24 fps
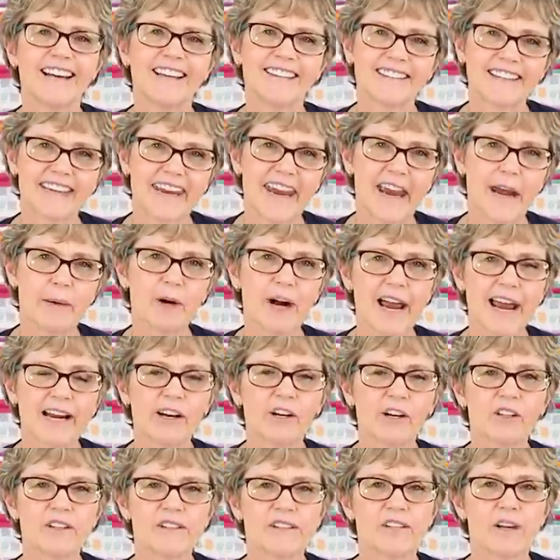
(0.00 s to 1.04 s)
The camera
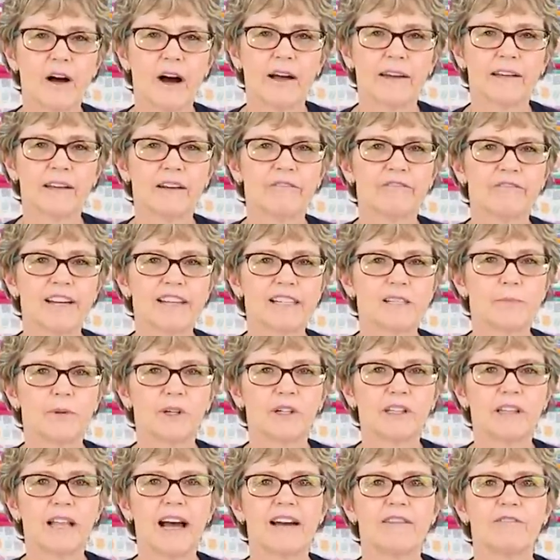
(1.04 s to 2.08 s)
angles on a
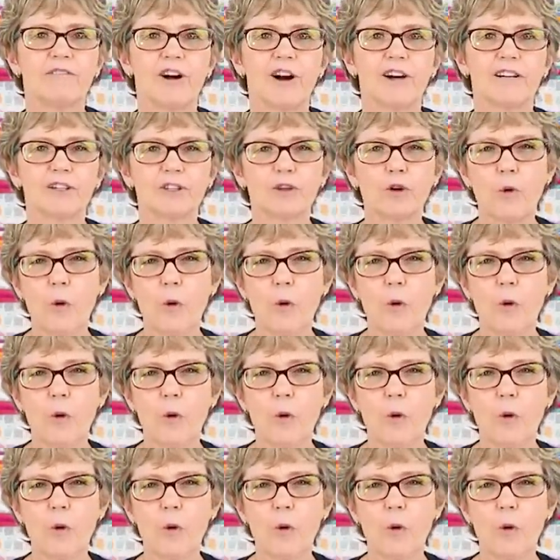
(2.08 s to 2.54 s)
Facebook Live aren't